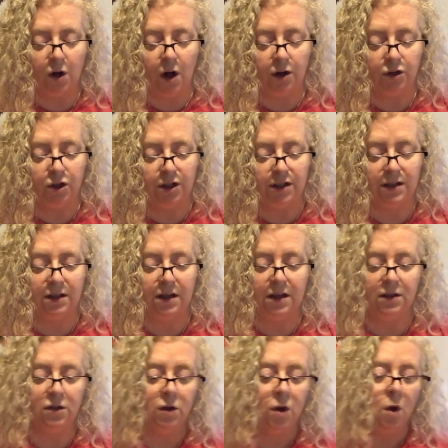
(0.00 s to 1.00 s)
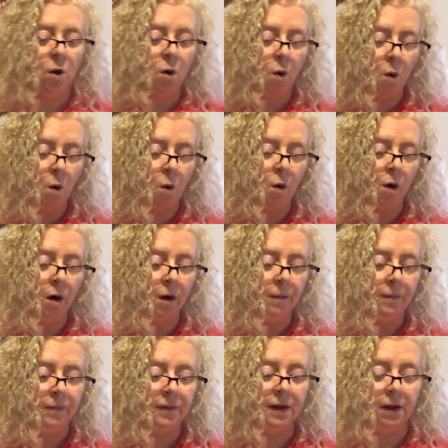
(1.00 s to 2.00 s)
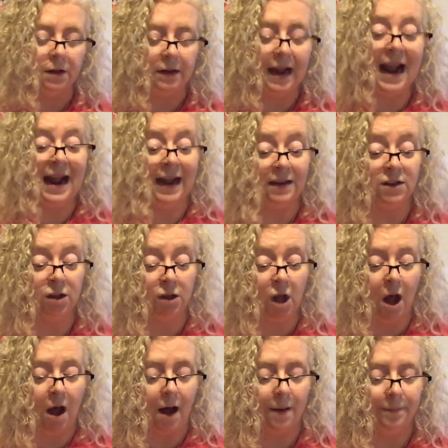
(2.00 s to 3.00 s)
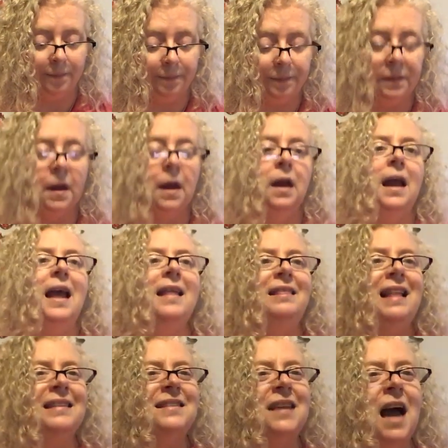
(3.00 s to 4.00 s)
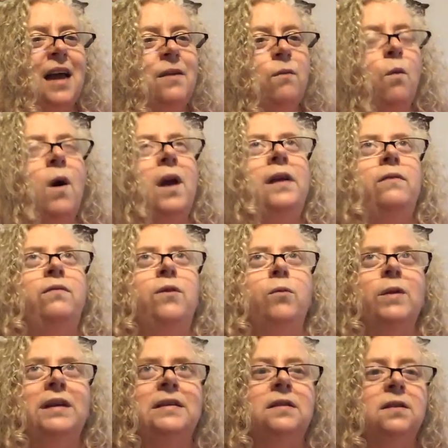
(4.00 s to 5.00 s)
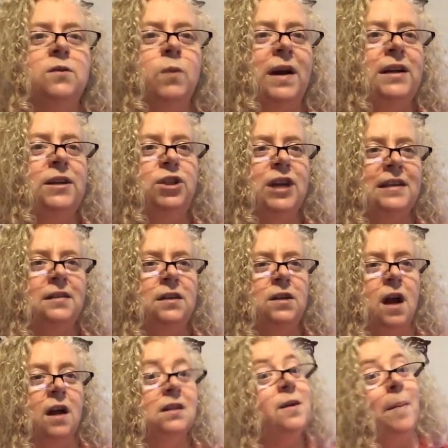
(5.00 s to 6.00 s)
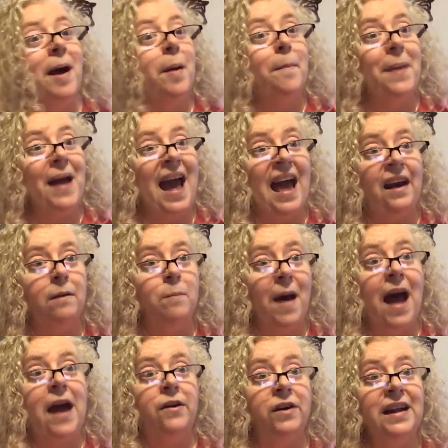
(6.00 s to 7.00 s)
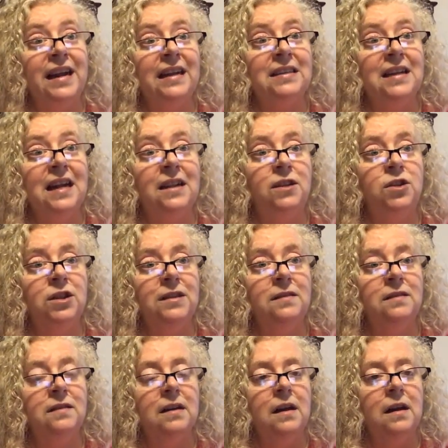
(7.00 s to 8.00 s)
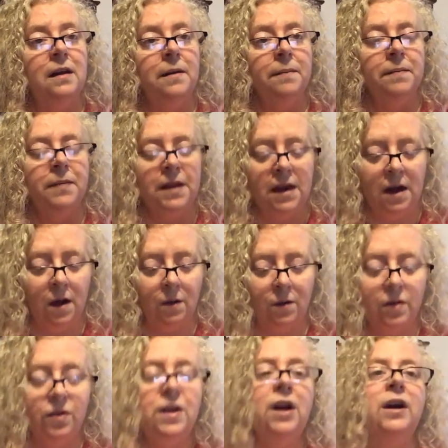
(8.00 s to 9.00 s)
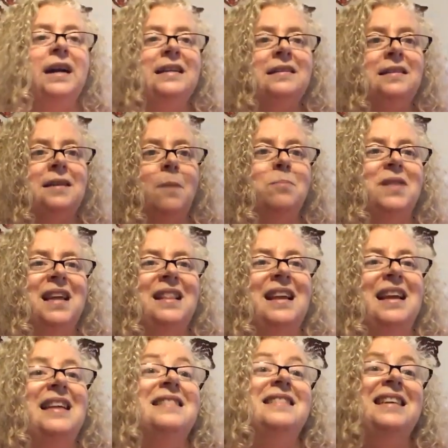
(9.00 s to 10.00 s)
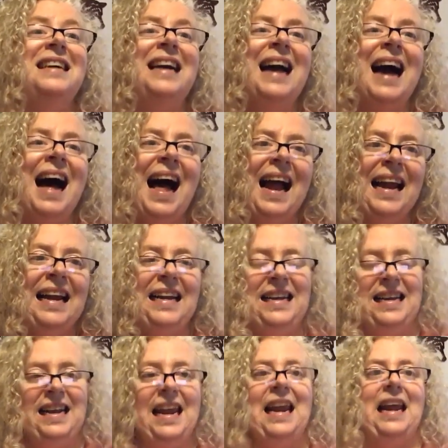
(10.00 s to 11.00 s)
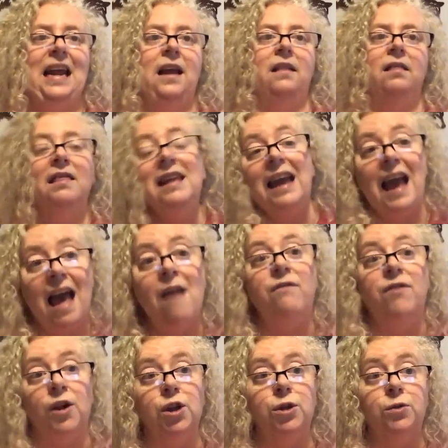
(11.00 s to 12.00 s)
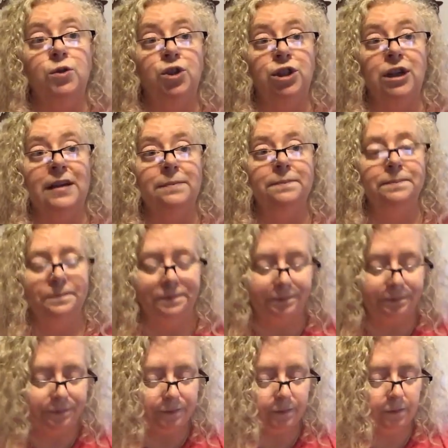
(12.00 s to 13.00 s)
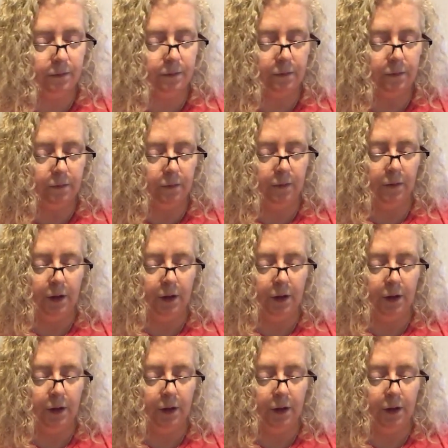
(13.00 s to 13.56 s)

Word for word: operating as consciousness and law. That's kind of one of the reasons why Jesse talks about a patterning intelligence. You know, there is something that is guiding the evolution,